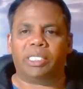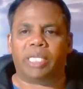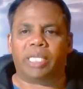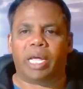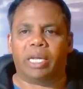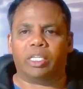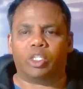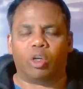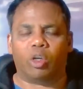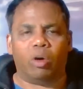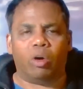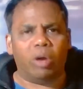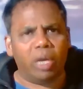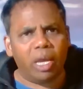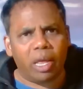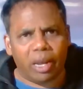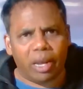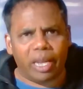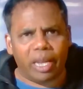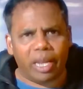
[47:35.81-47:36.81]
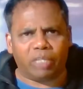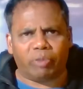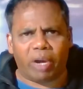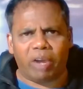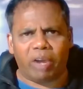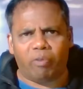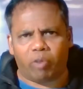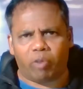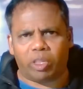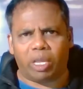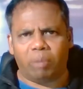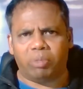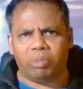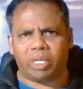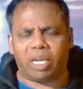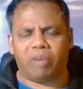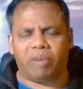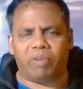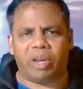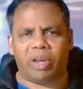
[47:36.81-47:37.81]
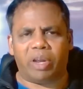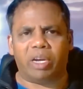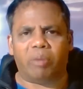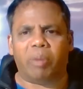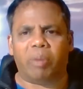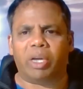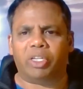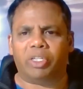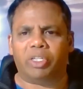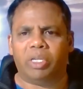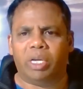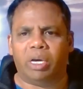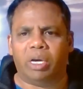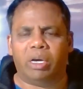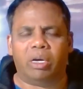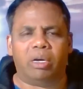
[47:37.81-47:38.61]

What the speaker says: And so let's wait for them to give an intimation.